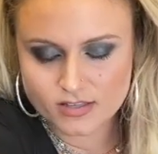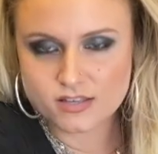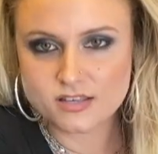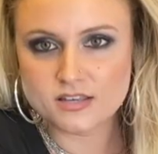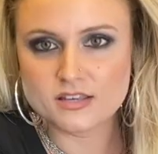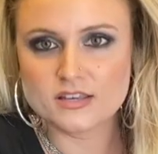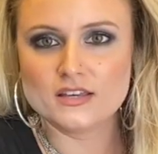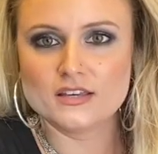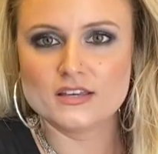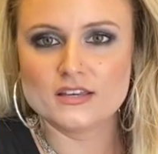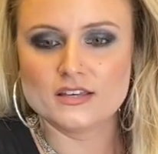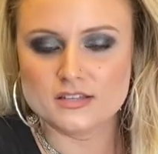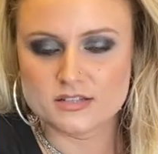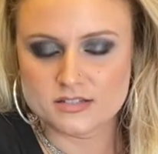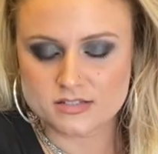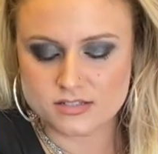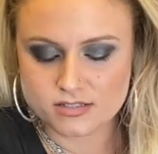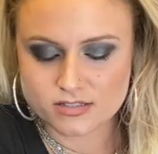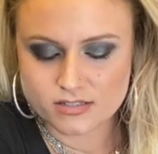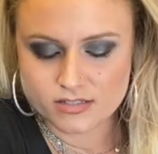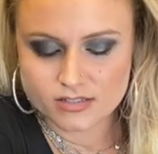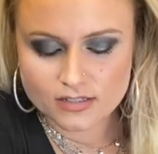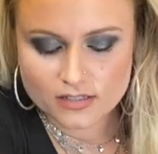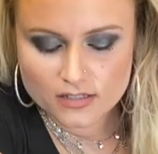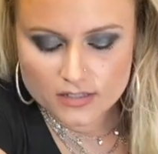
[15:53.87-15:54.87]
What are these
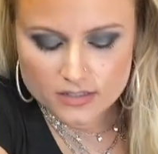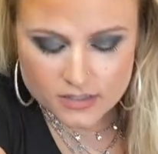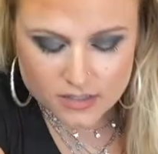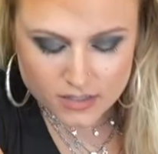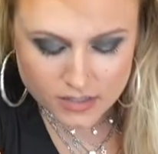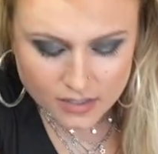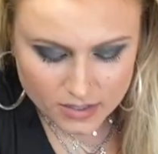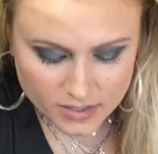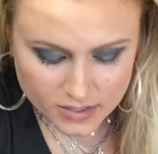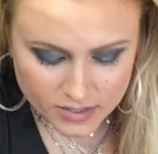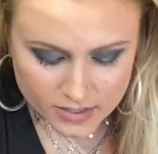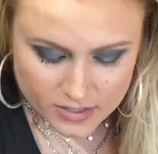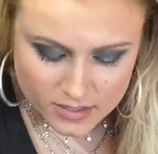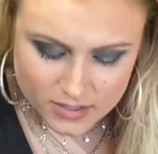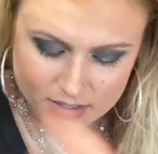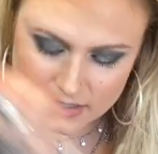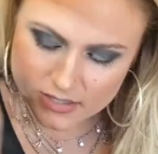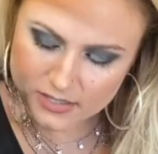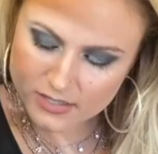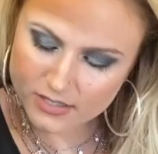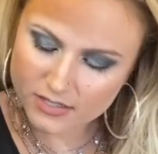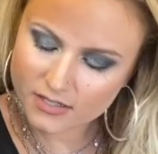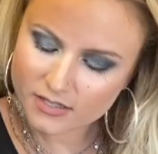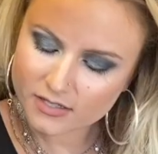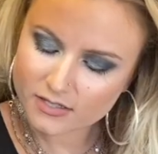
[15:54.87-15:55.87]
words?
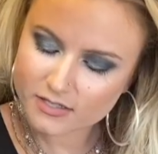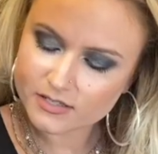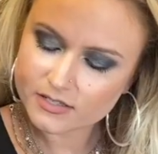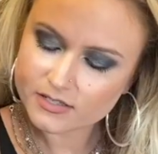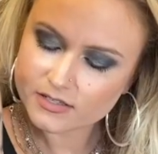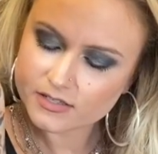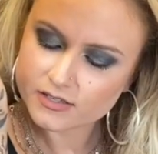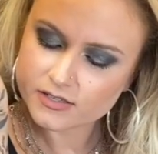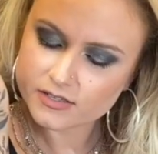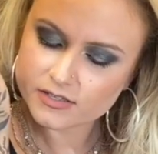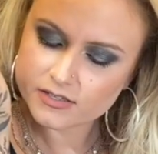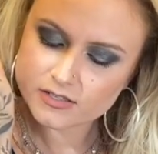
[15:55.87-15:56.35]
Find.